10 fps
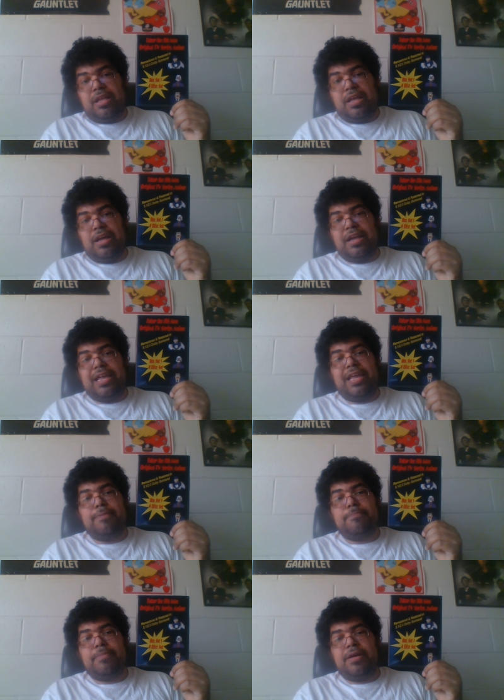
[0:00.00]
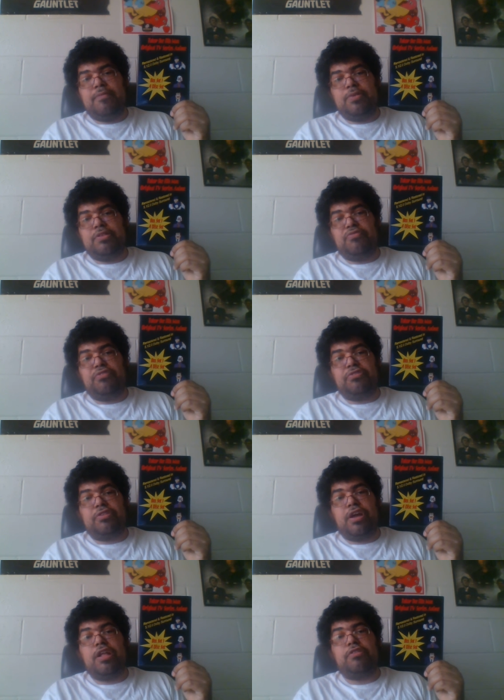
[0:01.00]
Kimba was the
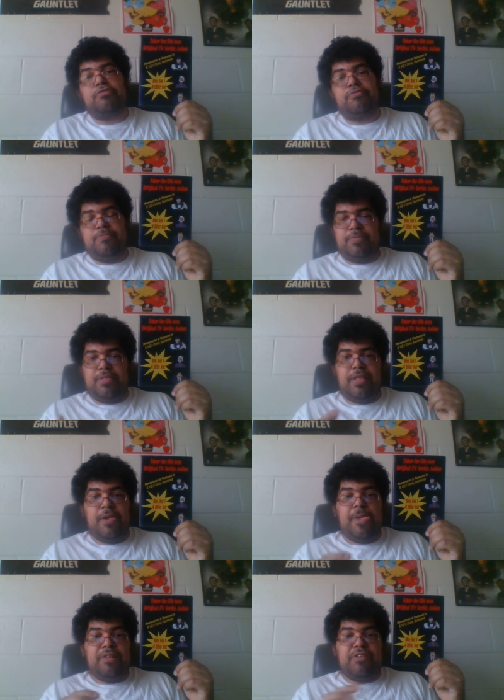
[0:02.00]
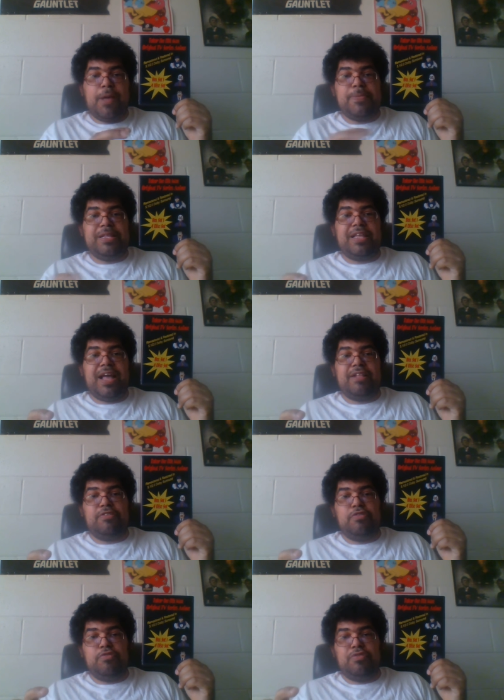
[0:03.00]
first color Japanese
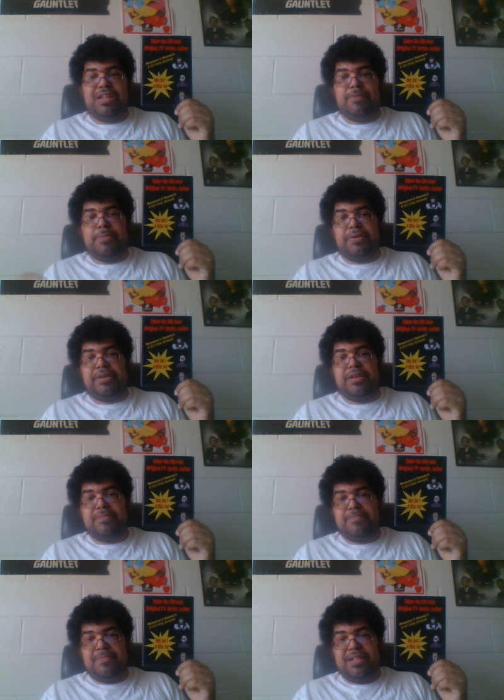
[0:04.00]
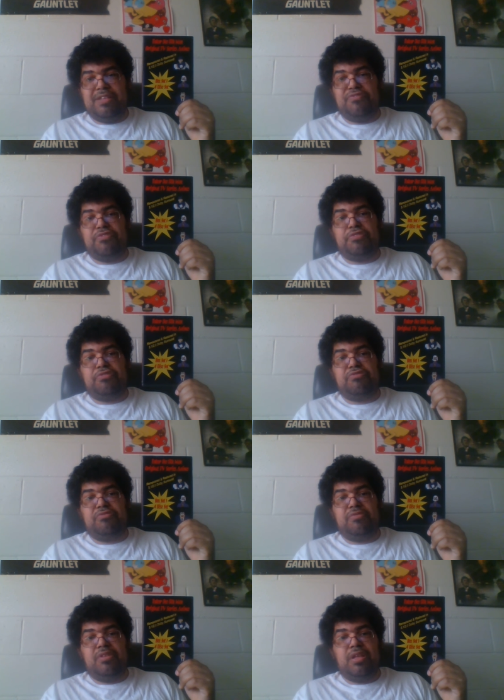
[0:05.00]
cartoon in America and the first
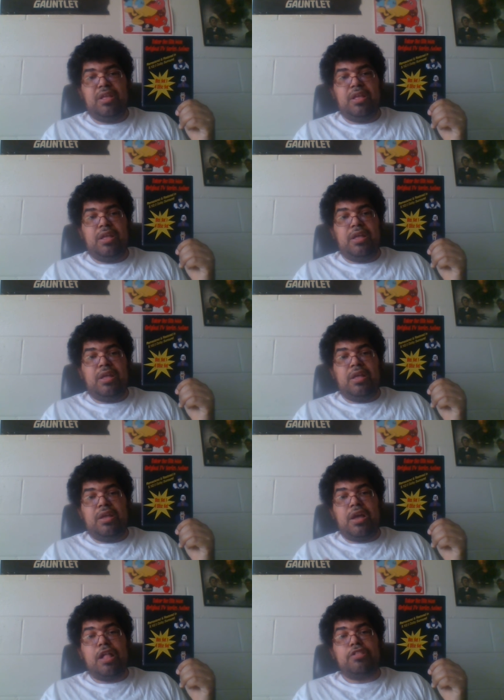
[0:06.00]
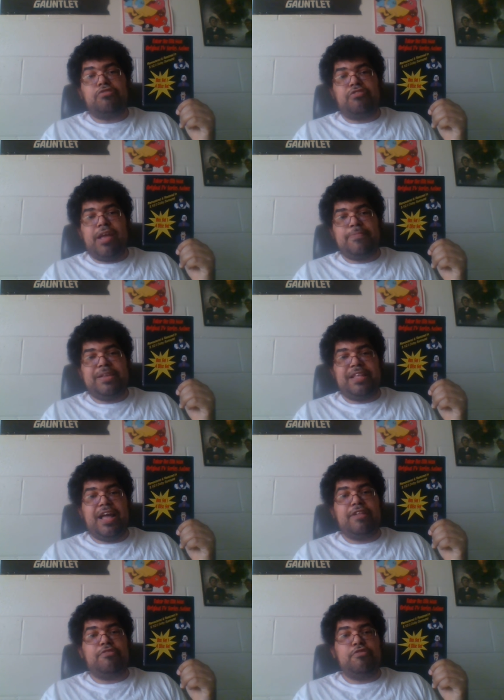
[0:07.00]
color Japanese
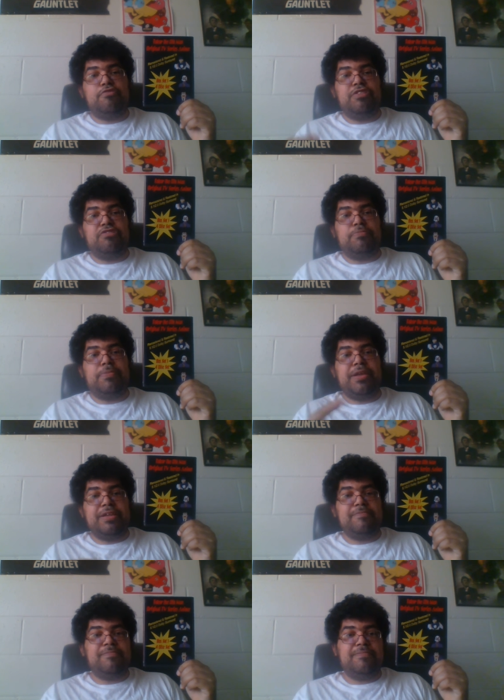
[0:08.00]
cartoon in Japan.